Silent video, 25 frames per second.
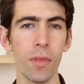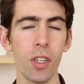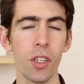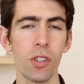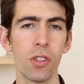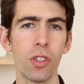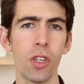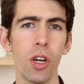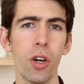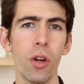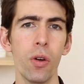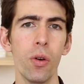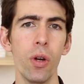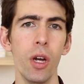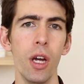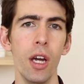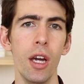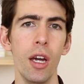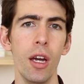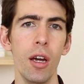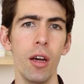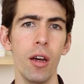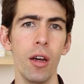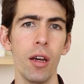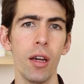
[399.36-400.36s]
So
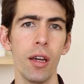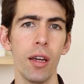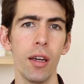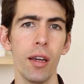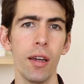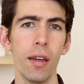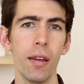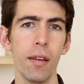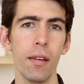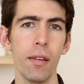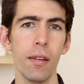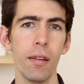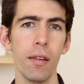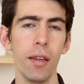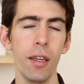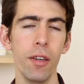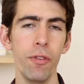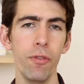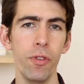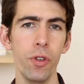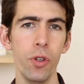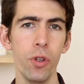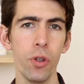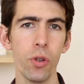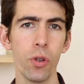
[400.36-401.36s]

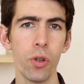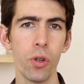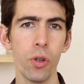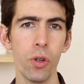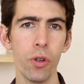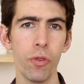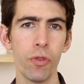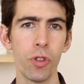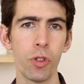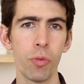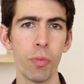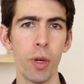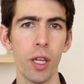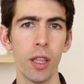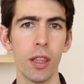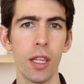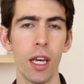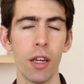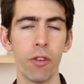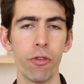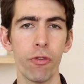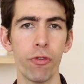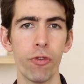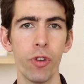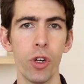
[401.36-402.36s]
if you could have spent
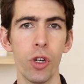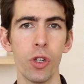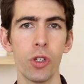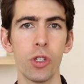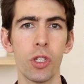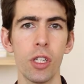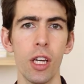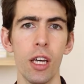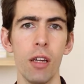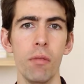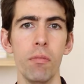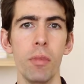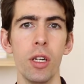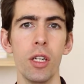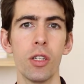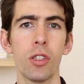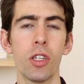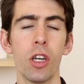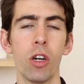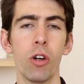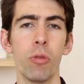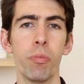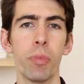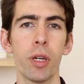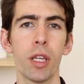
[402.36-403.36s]
that first 10 minutes
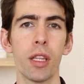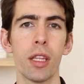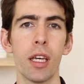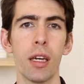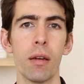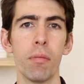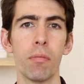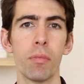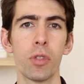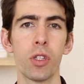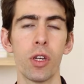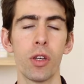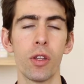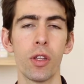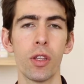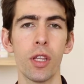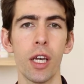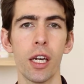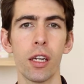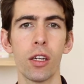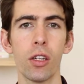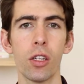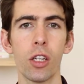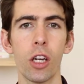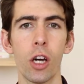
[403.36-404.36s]
helping them so that
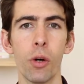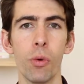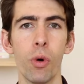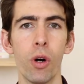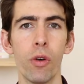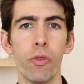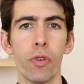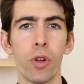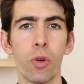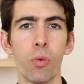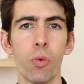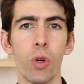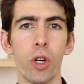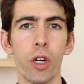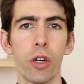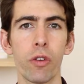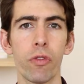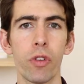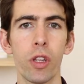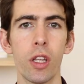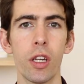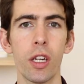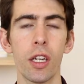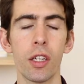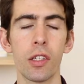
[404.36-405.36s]
they could go off and work
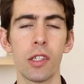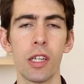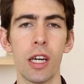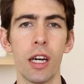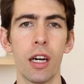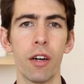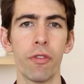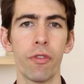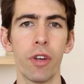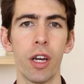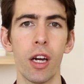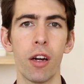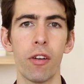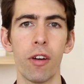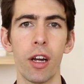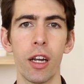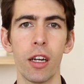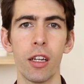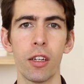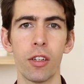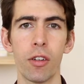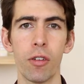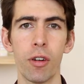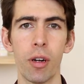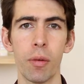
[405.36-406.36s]
for the next half hour
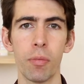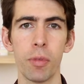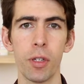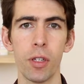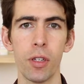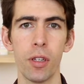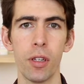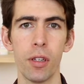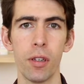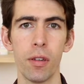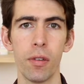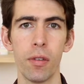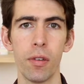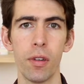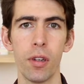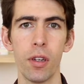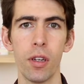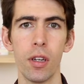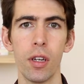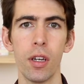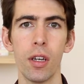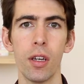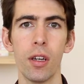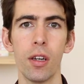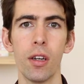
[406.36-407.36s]
uninterrupted
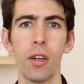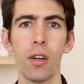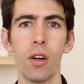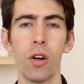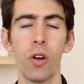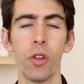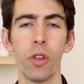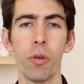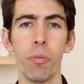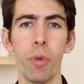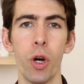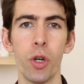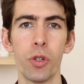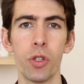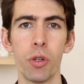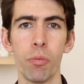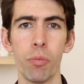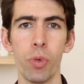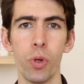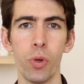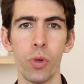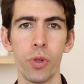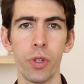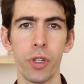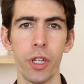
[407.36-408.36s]
on the most
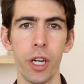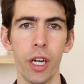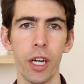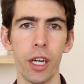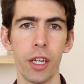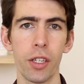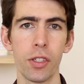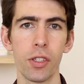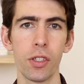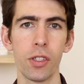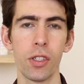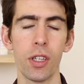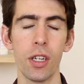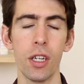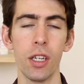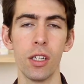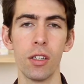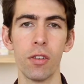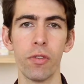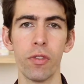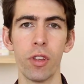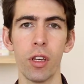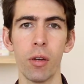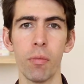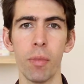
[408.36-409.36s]
important tasks that
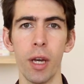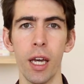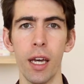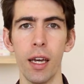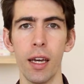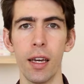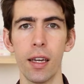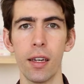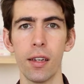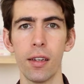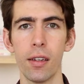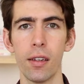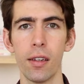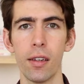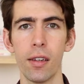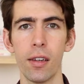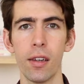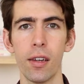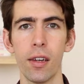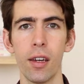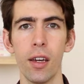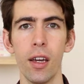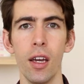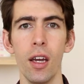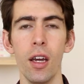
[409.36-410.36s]
each of them had,
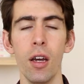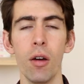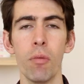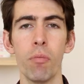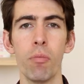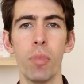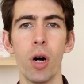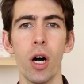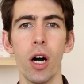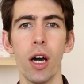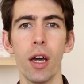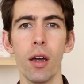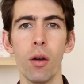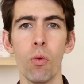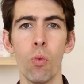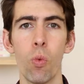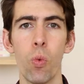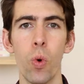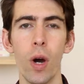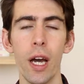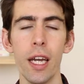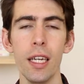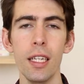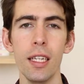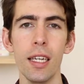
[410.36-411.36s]
by
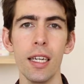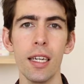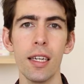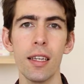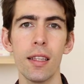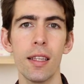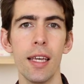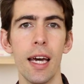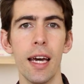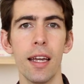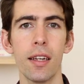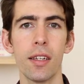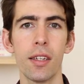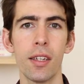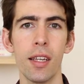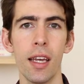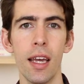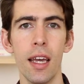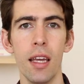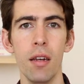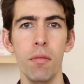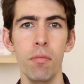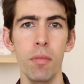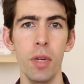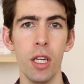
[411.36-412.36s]
waiting that
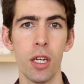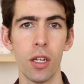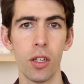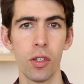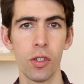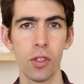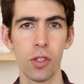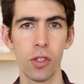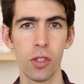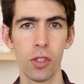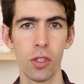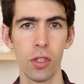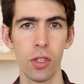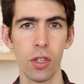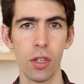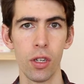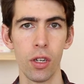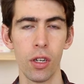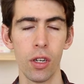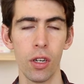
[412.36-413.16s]
10 minutes,